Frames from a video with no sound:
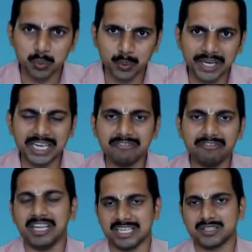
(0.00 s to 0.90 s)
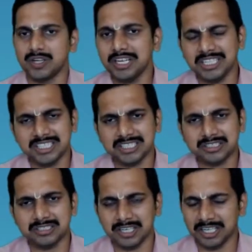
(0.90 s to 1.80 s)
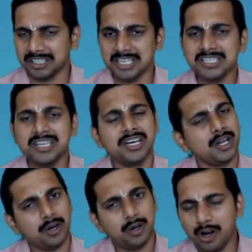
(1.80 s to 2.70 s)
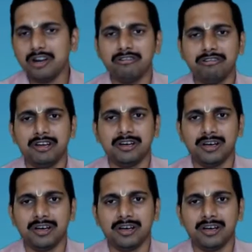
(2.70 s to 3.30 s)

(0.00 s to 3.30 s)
very very less not in just in this lot of